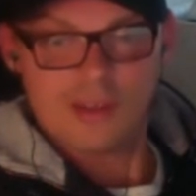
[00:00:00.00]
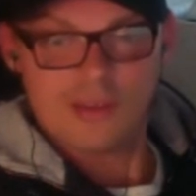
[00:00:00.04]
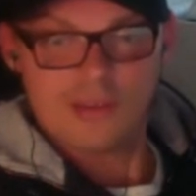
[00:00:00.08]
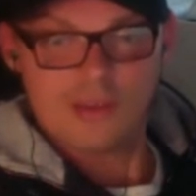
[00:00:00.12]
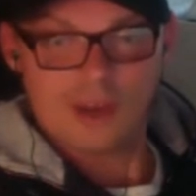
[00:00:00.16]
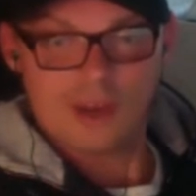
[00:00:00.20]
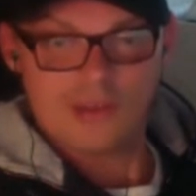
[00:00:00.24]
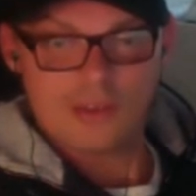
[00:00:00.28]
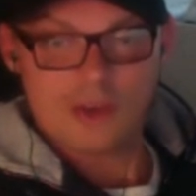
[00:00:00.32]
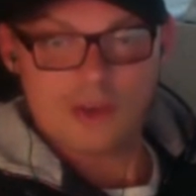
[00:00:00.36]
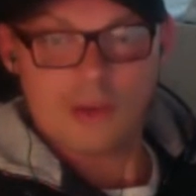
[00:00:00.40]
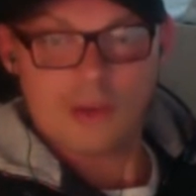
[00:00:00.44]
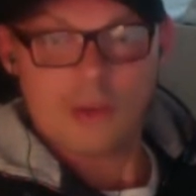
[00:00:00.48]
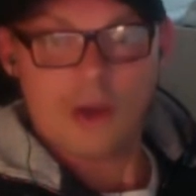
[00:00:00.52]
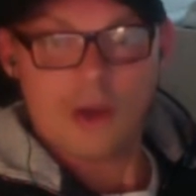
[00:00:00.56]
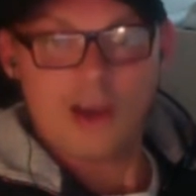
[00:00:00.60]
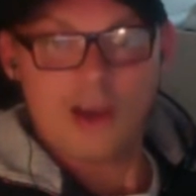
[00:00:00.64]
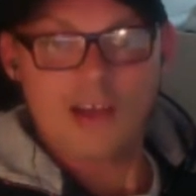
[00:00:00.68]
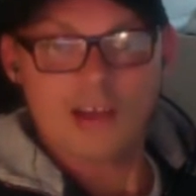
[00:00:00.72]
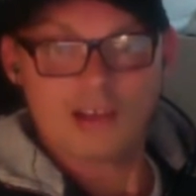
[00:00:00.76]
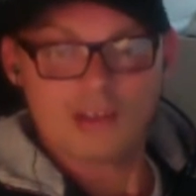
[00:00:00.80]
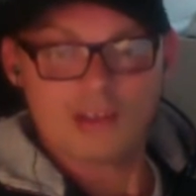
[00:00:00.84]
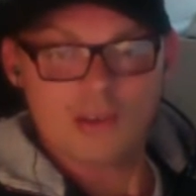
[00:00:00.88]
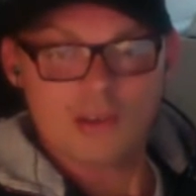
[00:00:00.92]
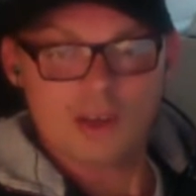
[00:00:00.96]
After a
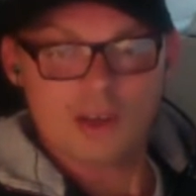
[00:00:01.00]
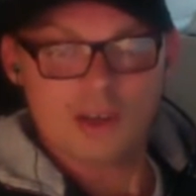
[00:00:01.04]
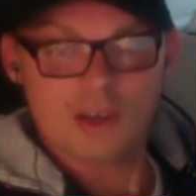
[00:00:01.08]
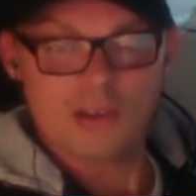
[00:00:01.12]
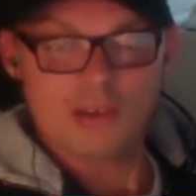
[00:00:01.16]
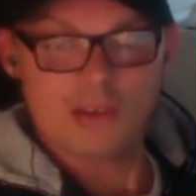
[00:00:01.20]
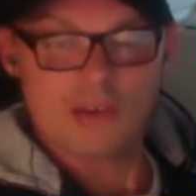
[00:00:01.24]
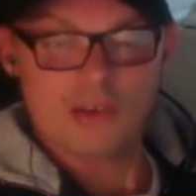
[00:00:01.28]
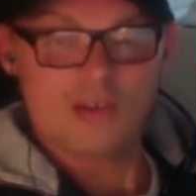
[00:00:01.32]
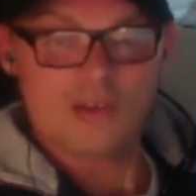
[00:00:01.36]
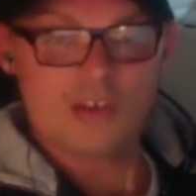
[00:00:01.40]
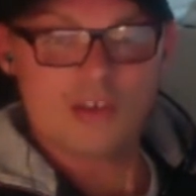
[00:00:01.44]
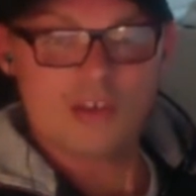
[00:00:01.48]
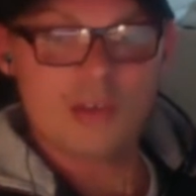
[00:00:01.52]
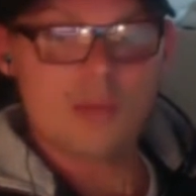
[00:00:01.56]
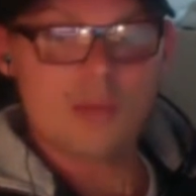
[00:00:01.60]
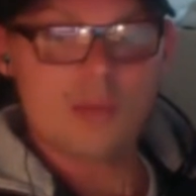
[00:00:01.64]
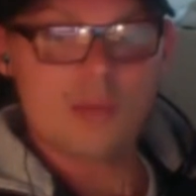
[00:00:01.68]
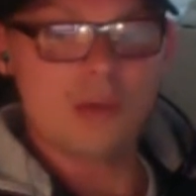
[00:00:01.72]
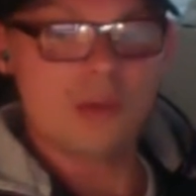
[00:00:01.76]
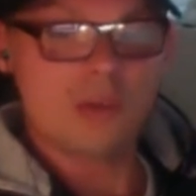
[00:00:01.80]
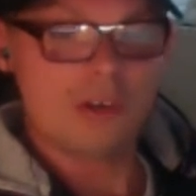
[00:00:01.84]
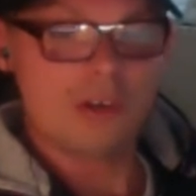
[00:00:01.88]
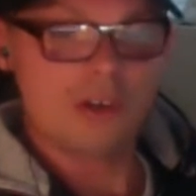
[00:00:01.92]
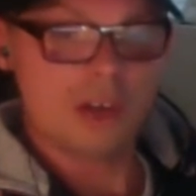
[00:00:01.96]
while you're a team
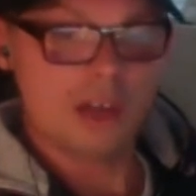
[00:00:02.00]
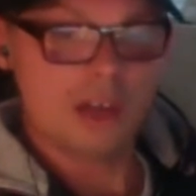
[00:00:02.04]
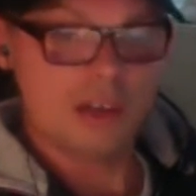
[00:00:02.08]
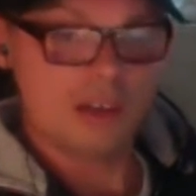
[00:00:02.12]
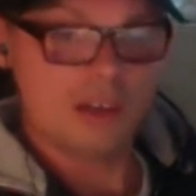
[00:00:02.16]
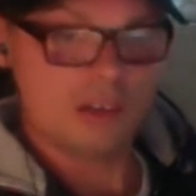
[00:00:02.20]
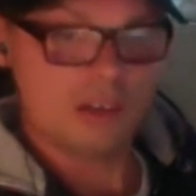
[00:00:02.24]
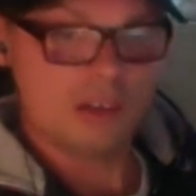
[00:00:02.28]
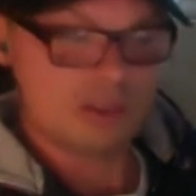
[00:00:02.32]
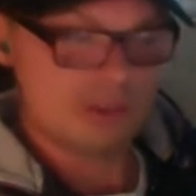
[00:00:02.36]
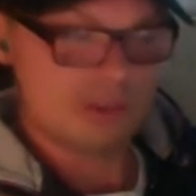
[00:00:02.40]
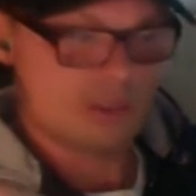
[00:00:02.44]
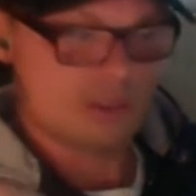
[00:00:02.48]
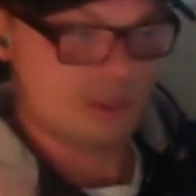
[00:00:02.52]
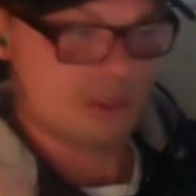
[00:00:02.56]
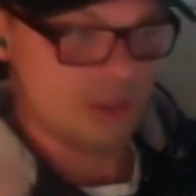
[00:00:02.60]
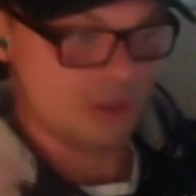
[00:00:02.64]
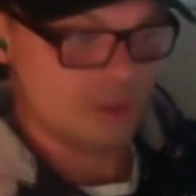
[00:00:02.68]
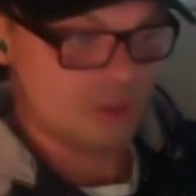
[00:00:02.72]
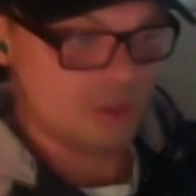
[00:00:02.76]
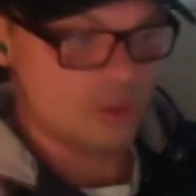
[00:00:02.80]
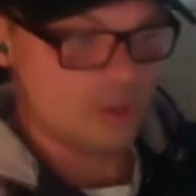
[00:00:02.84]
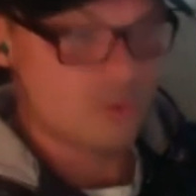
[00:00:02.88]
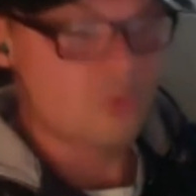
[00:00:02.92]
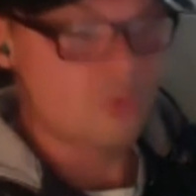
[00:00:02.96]
member, and
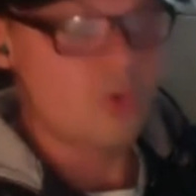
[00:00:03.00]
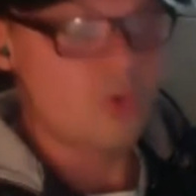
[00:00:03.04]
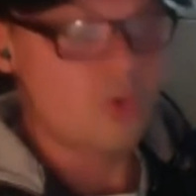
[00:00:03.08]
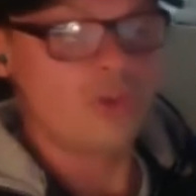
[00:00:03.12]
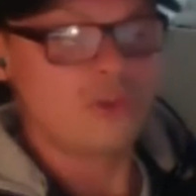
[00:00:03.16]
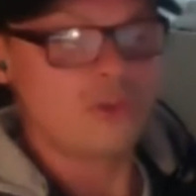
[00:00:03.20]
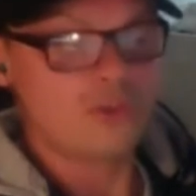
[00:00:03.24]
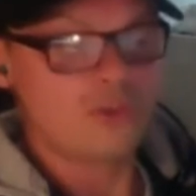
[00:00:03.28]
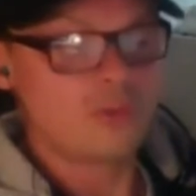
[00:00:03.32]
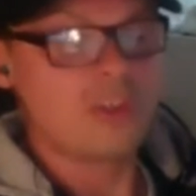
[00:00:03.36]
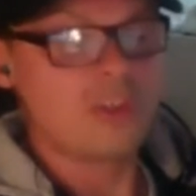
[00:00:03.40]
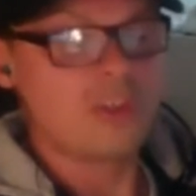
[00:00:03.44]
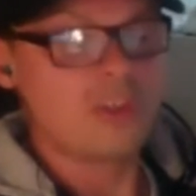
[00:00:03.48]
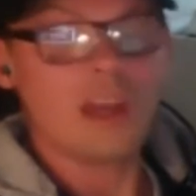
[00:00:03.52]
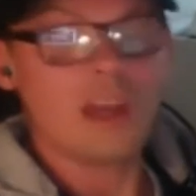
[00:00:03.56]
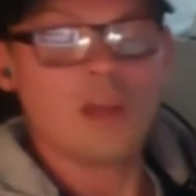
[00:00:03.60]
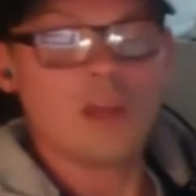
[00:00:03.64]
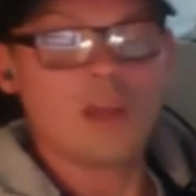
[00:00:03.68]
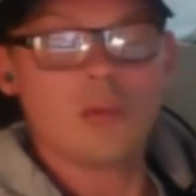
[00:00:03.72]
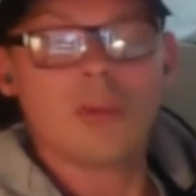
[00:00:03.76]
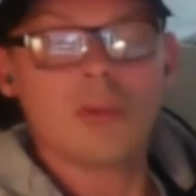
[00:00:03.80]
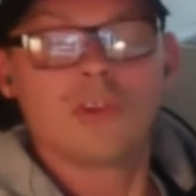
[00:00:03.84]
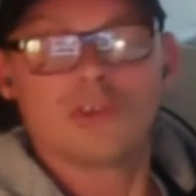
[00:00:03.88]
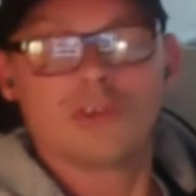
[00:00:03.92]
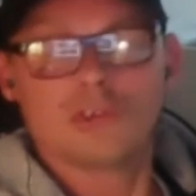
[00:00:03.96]
you want to be
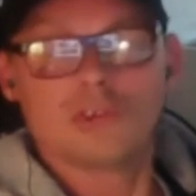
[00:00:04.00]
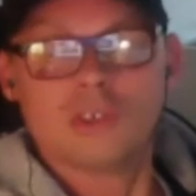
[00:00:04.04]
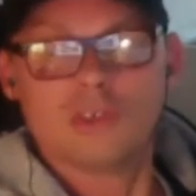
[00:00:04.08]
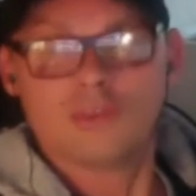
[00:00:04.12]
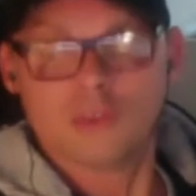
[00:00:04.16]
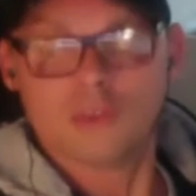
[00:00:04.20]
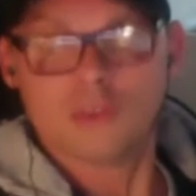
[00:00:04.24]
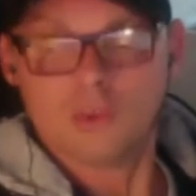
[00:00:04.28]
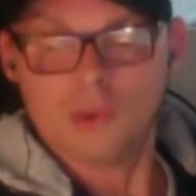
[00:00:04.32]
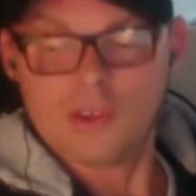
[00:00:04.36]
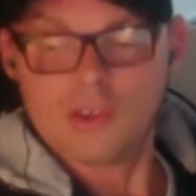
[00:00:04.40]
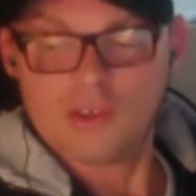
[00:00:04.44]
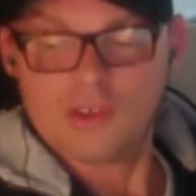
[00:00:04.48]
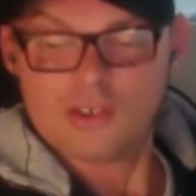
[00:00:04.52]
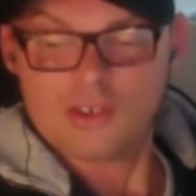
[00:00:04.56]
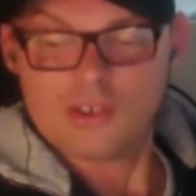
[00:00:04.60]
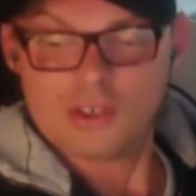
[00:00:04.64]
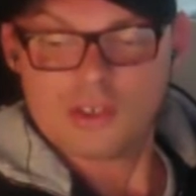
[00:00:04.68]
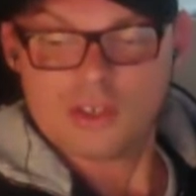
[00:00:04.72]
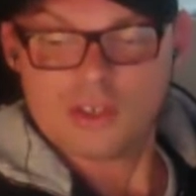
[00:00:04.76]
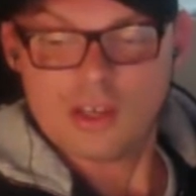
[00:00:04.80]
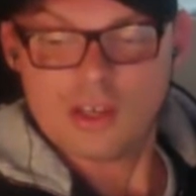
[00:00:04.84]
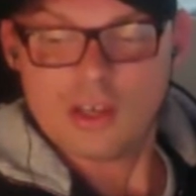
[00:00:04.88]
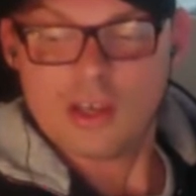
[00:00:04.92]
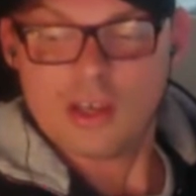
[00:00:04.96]
able to influence
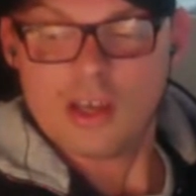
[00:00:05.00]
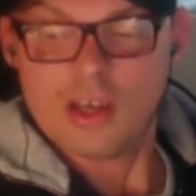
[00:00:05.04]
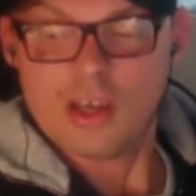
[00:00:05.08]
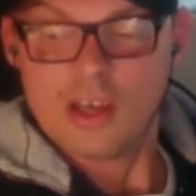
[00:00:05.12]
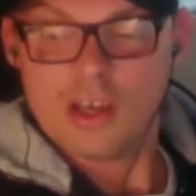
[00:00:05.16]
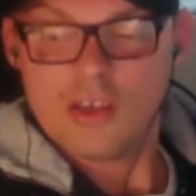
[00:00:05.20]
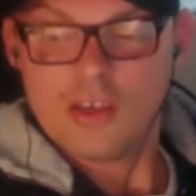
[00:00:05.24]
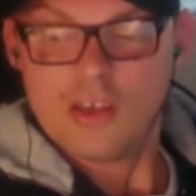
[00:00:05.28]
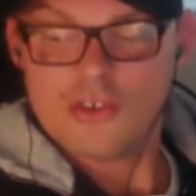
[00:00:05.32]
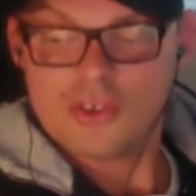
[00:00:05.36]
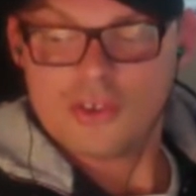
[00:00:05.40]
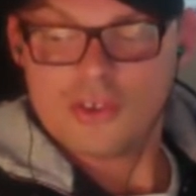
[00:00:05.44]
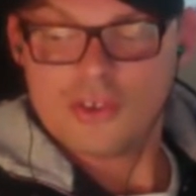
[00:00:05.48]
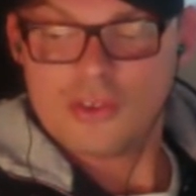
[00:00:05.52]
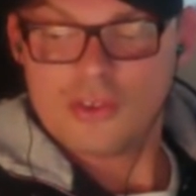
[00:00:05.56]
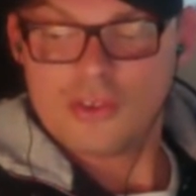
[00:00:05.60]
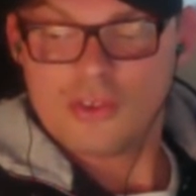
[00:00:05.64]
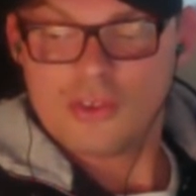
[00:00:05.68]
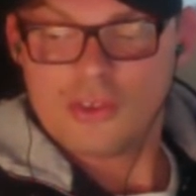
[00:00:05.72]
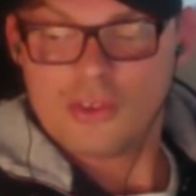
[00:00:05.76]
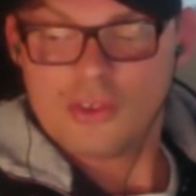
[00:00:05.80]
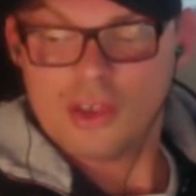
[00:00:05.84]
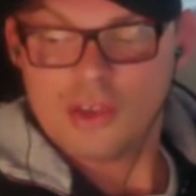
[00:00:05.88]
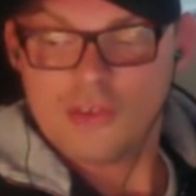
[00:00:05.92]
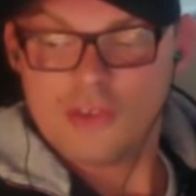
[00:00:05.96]
certain
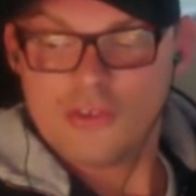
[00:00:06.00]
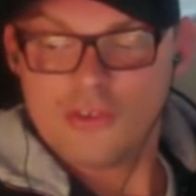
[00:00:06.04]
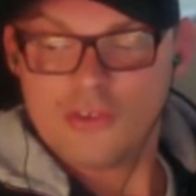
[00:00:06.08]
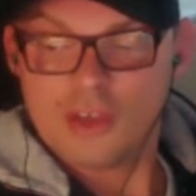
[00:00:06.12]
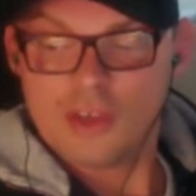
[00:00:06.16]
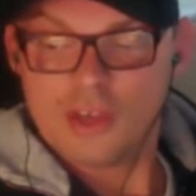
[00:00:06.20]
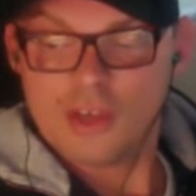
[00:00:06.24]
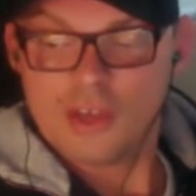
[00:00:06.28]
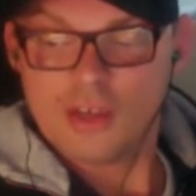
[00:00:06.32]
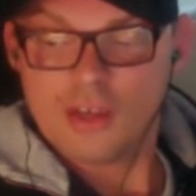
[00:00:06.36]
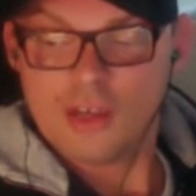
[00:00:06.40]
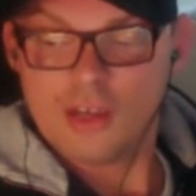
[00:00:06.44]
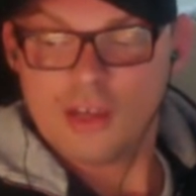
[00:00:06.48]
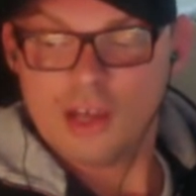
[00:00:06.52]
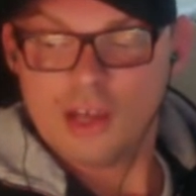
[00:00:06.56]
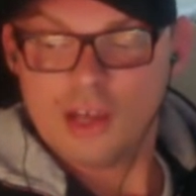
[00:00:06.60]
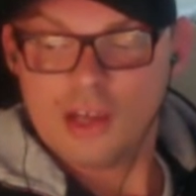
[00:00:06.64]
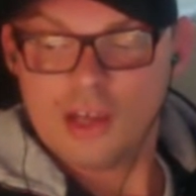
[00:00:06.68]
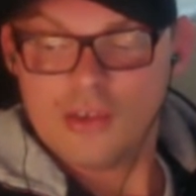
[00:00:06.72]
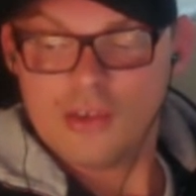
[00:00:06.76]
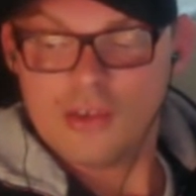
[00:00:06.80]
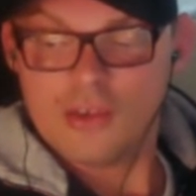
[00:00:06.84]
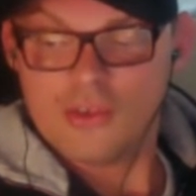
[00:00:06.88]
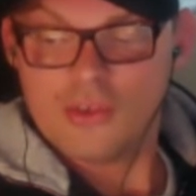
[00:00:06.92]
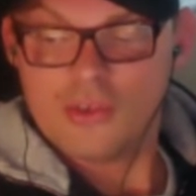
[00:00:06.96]
things and
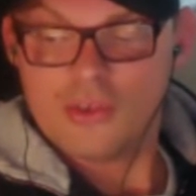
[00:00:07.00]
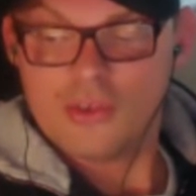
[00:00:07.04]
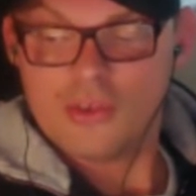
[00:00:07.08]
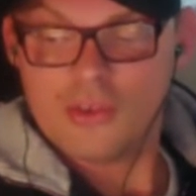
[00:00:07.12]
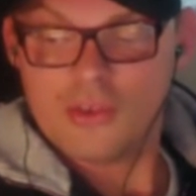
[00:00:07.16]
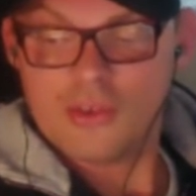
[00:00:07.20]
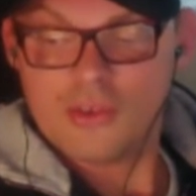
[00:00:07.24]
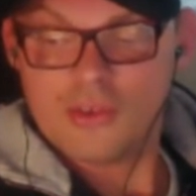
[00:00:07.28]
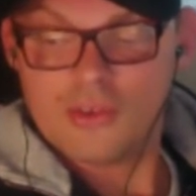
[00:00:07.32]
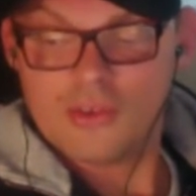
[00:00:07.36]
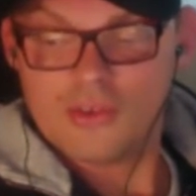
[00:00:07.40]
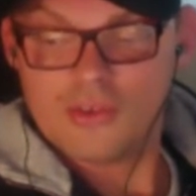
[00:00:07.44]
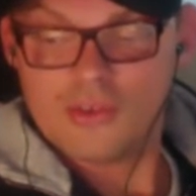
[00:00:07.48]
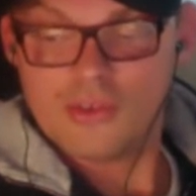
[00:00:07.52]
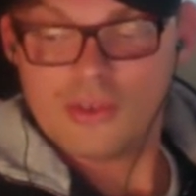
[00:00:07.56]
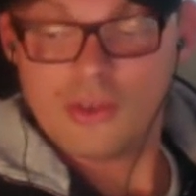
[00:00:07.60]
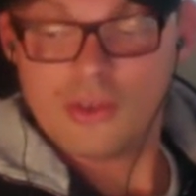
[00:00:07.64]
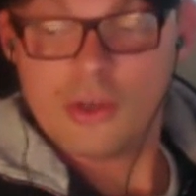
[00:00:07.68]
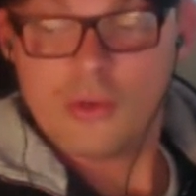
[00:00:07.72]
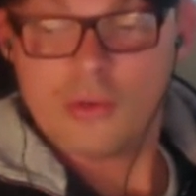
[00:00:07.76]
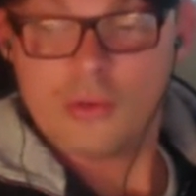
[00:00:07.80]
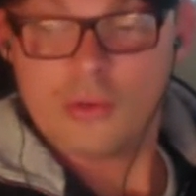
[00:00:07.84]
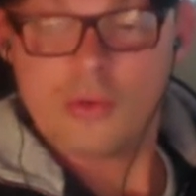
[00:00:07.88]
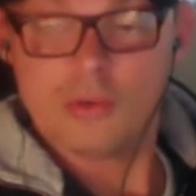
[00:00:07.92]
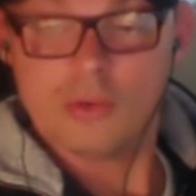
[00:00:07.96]
do
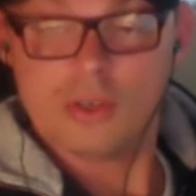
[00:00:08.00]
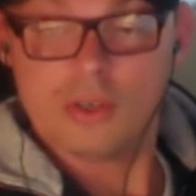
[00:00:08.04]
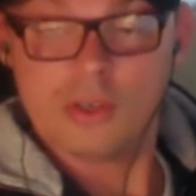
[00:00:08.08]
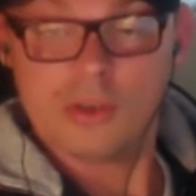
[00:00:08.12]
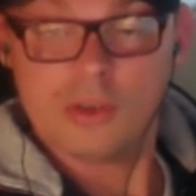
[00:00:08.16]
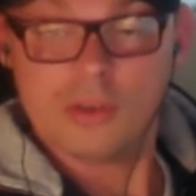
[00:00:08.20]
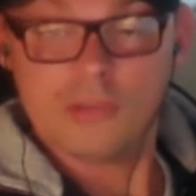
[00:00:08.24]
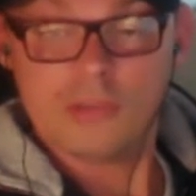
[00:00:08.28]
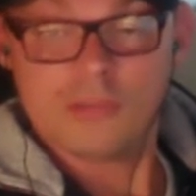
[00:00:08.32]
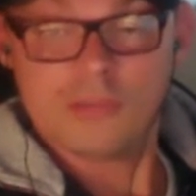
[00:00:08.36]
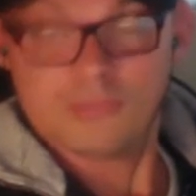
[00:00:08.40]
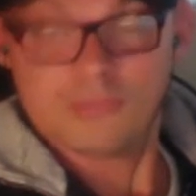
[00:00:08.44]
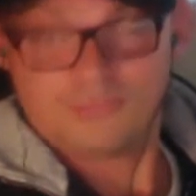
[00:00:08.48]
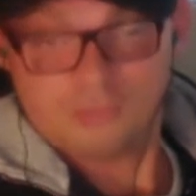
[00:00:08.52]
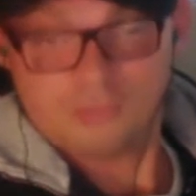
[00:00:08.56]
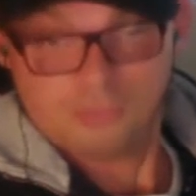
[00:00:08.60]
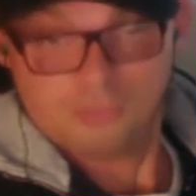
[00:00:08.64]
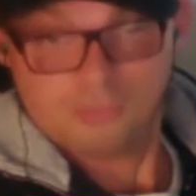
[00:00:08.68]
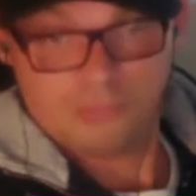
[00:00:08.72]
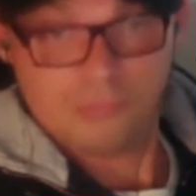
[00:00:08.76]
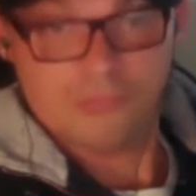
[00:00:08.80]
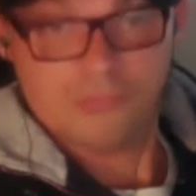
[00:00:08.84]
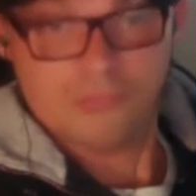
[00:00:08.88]
certain things,